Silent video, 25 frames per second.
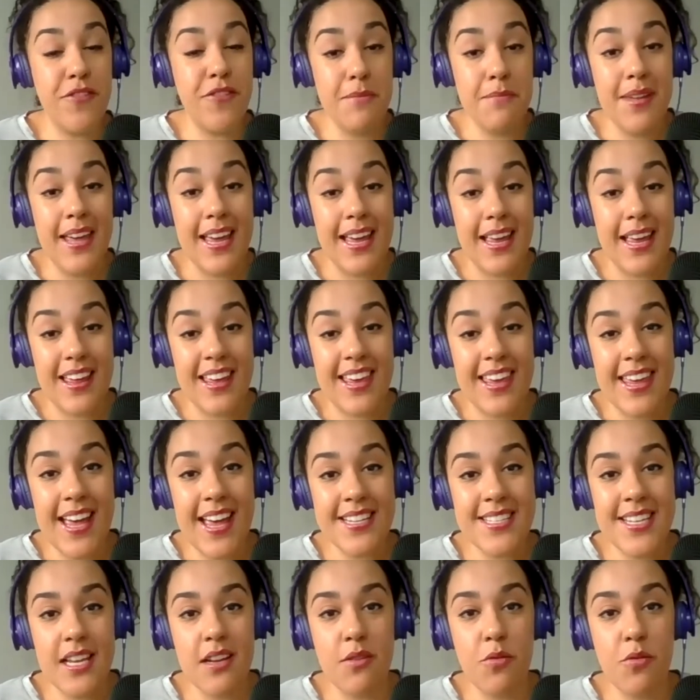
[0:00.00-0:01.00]
me, like
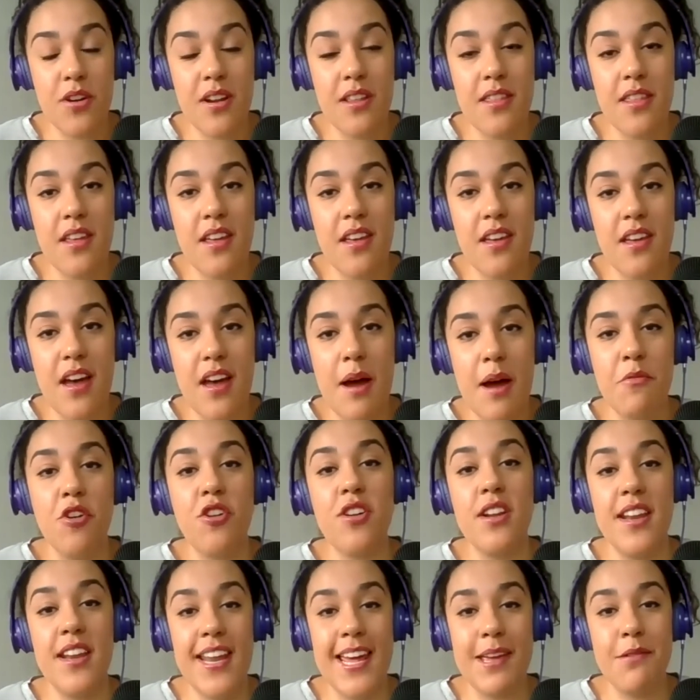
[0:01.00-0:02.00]
getting one of the, I'm not
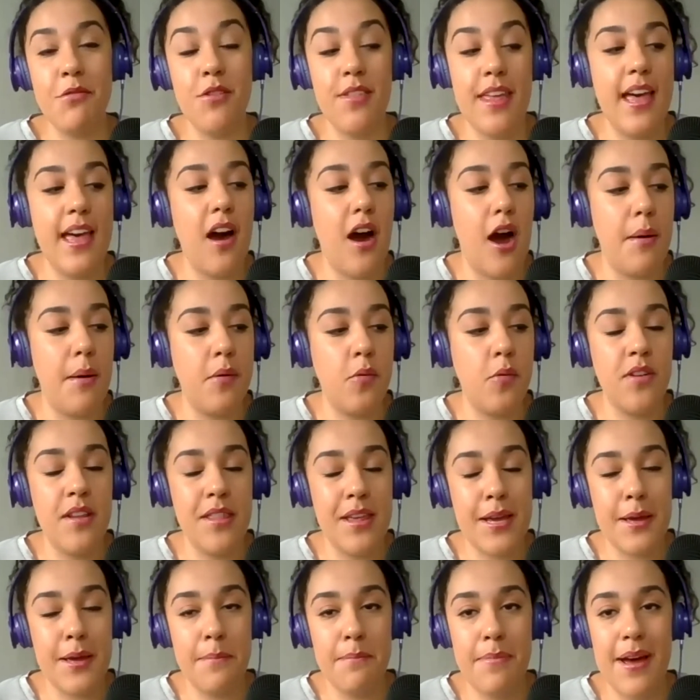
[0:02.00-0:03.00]
going to name who they are, but one of
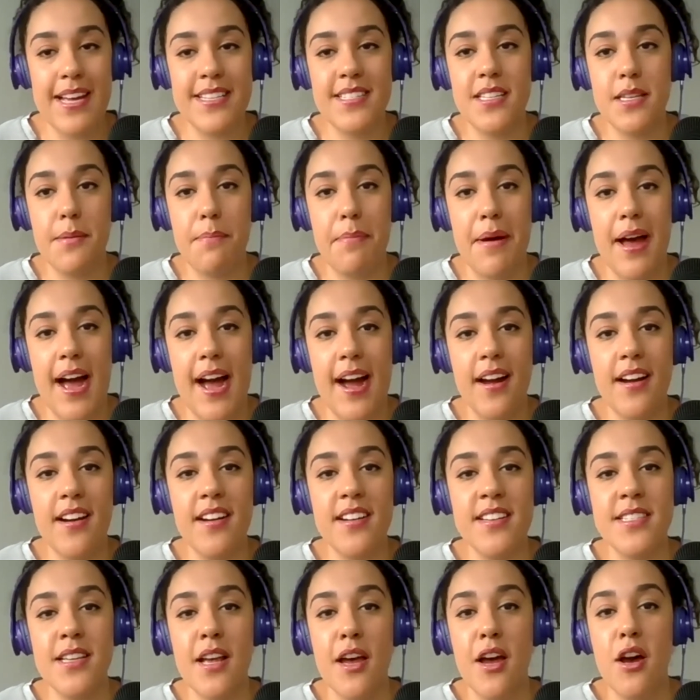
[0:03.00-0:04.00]
the competitor
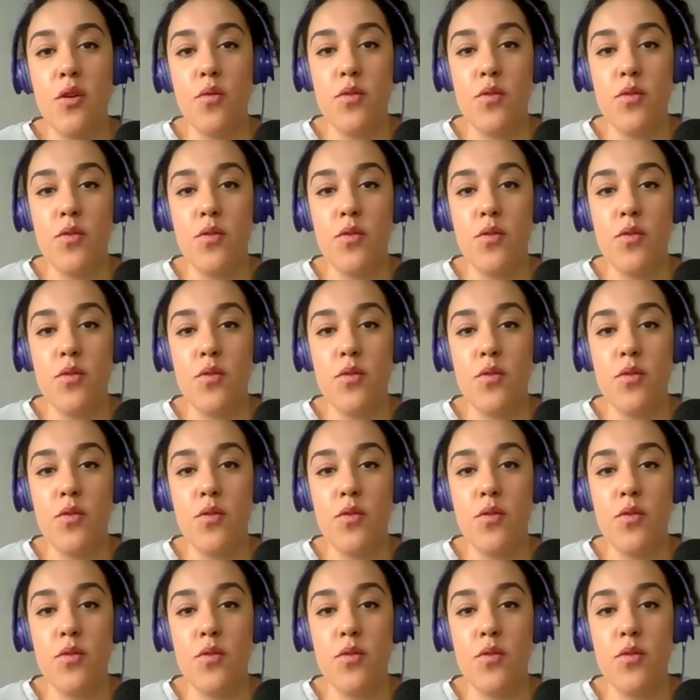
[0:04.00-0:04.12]
banks,